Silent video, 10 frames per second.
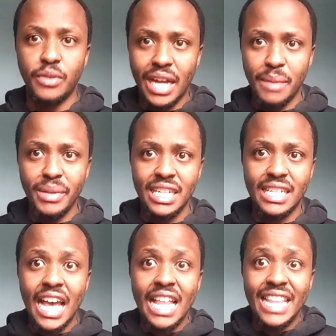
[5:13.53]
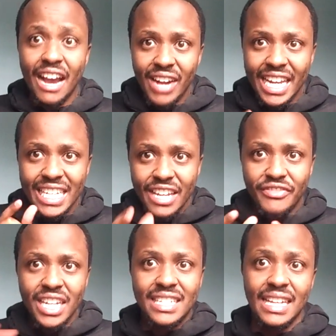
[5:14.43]
What I mean is they have like
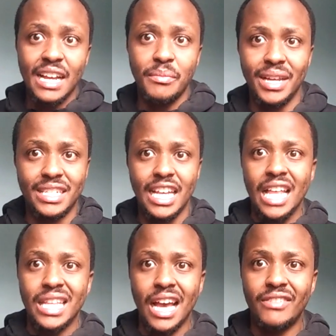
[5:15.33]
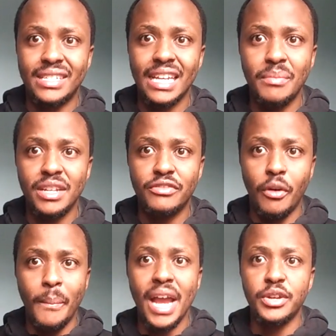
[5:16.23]
different segments. They have a segment
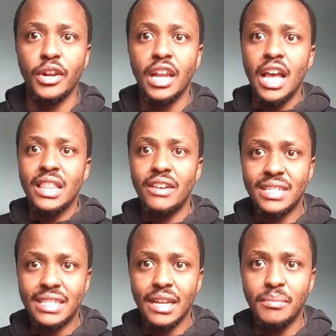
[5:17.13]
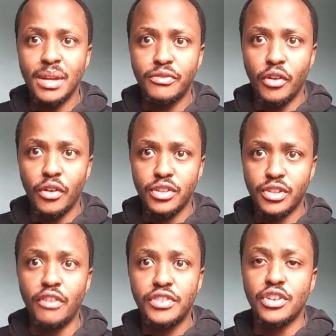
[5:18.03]
for metal. They have a segment for
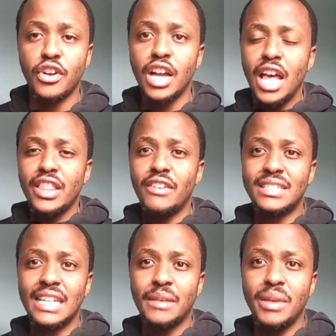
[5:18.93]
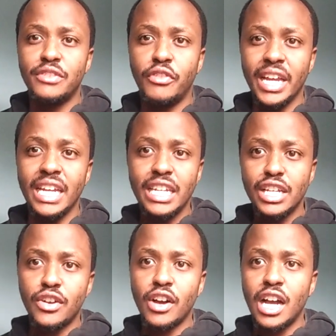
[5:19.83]
soft rock. They have a segment for
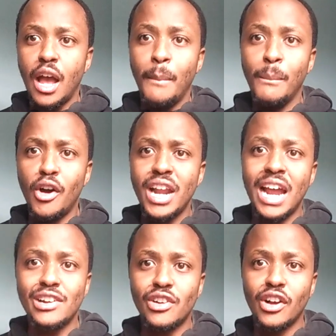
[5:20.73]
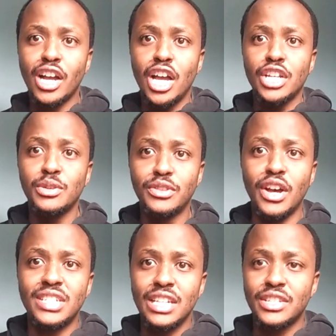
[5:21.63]
indie rock, modern rock,
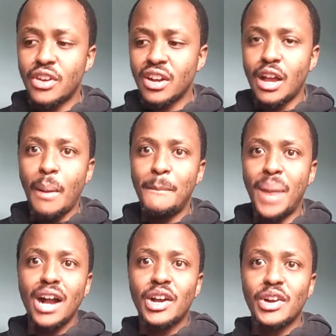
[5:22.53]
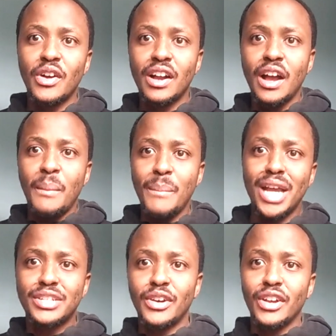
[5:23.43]
2000s rock, punk rock,
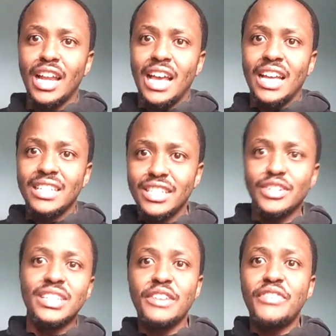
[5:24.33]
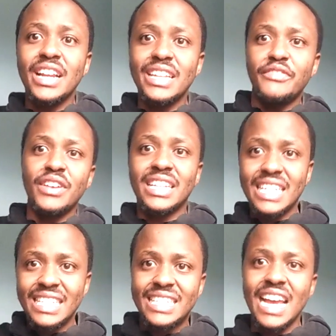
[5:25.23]
metal, you know, different
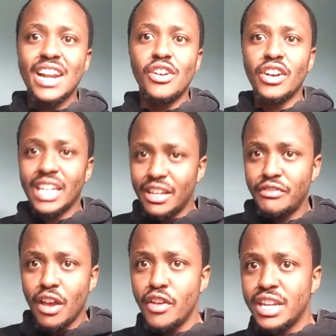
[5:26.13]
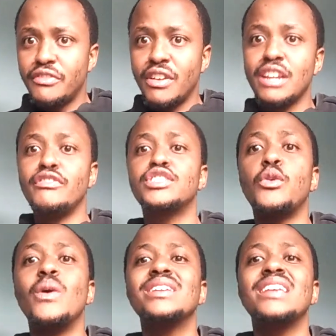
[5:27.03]
Christian rock, different.
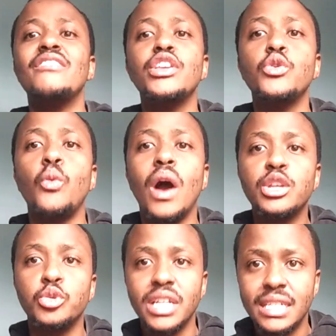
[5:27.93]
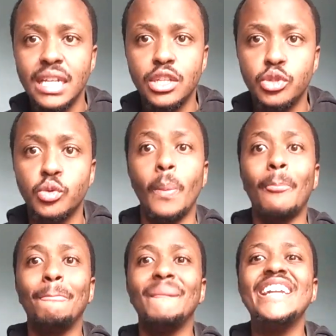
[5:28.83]
So whatever you want to listen to,
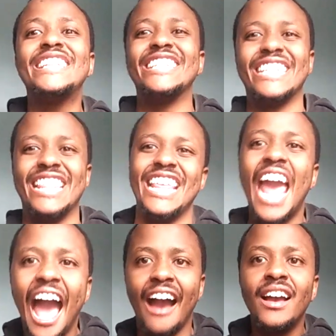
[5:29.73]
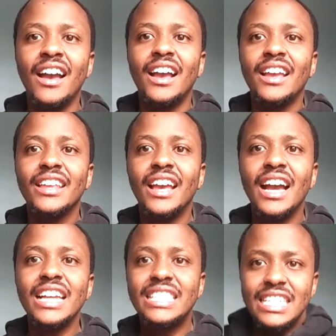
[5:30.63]
it is there.
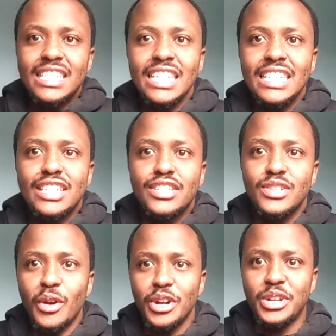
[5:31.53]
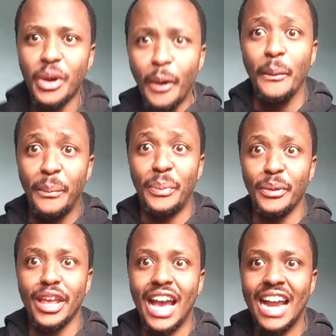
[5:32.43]
Yeah, it's so dope.
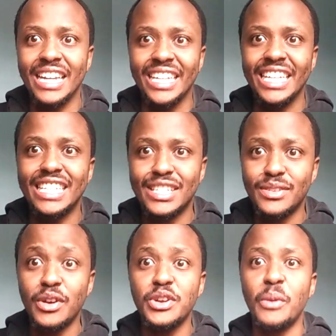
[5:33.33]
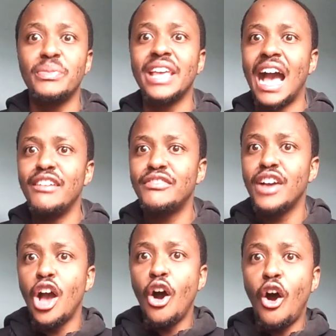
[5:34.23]
Yani, it's so dope. They have
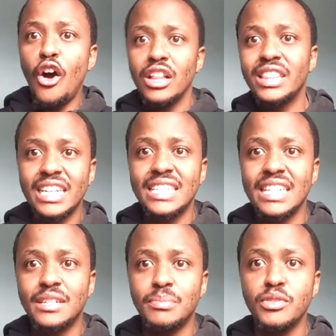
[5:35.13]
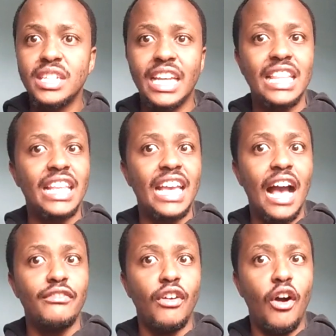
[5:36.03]
all the recent music and they
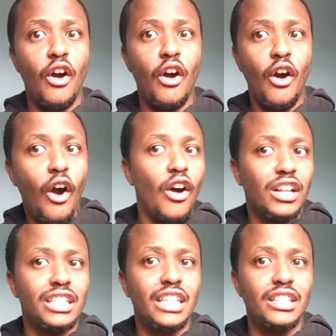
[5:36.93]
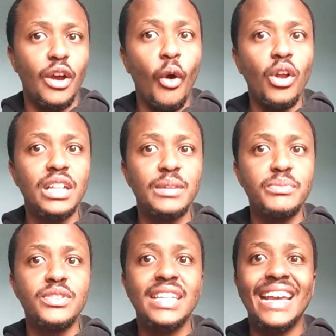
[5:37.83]
have all the old
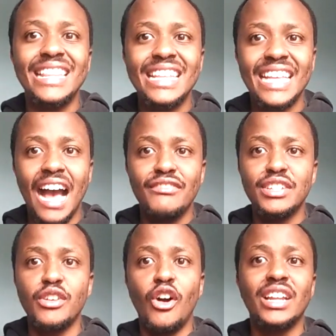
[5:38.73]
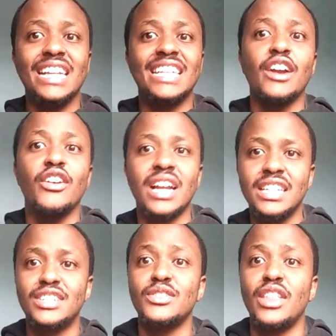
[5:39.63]
music, and then they have it all
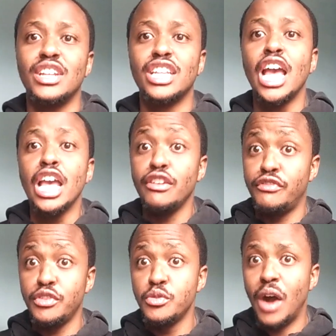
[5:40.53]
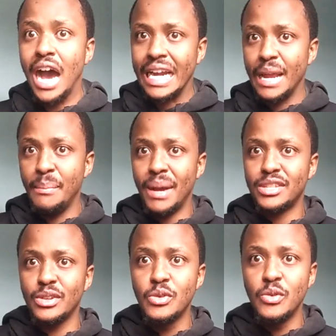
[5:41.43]
categorized so that if you are a
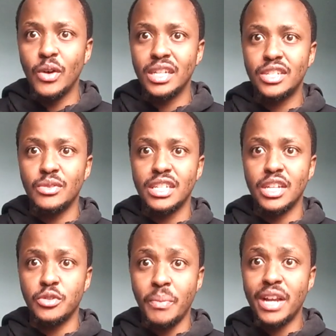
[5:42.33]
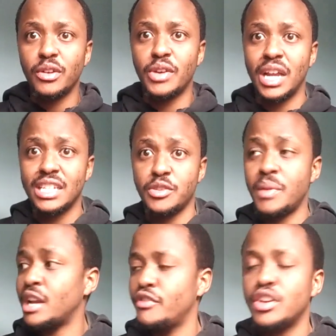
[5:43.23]
person who wants to listen to metal, you can listen to
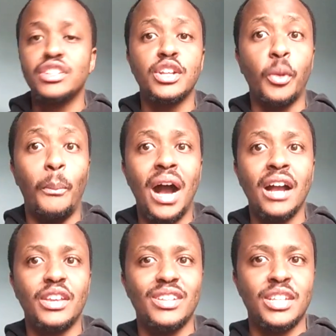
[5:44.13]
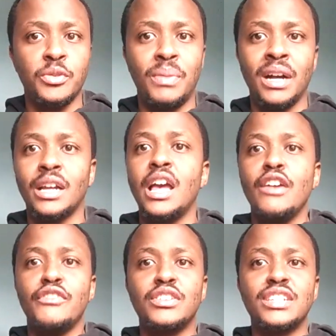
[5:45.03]
metal. If you want to listen to punk, you listen to punk. If
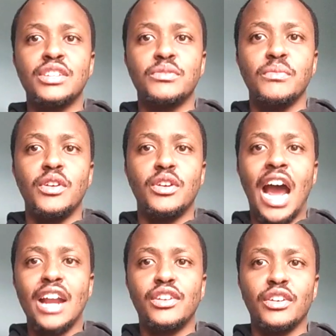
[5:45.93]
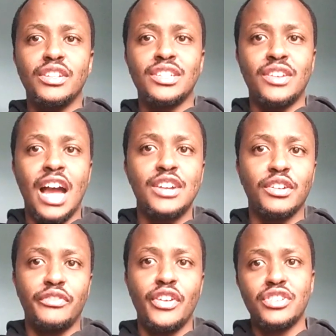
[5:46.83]
you want to listen to hard rock, you listen to hard
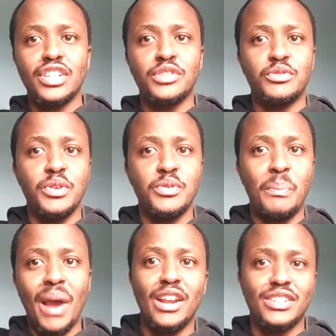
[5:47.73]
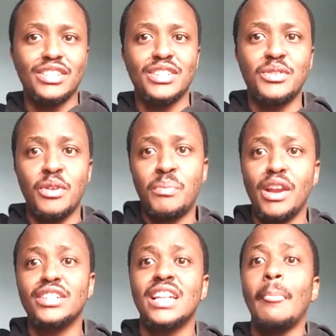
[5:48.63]
rock. If you want to listen to 21 Pilots, you listen to 21
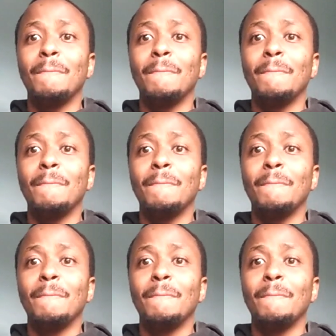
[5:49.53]
Pilots.